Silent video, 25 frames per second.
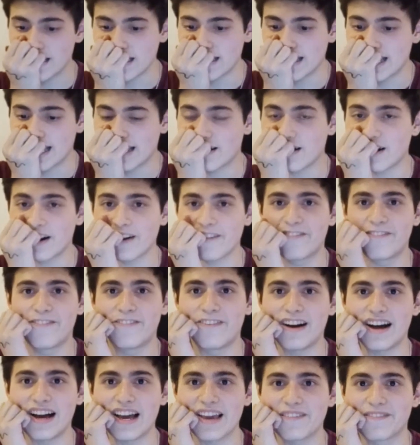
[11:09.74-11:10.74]
I got a
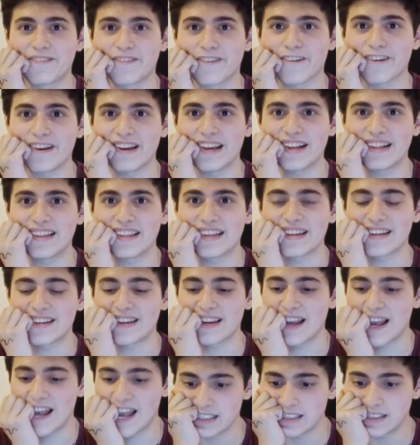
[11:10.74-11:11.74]
5 for English.
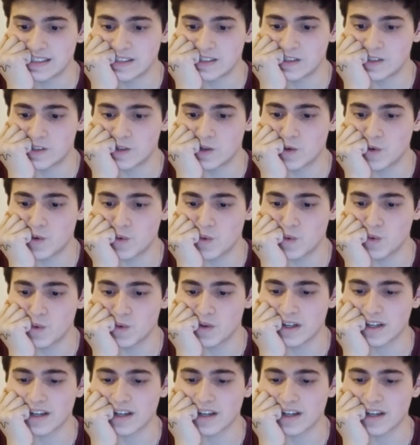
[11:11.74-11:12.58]
No,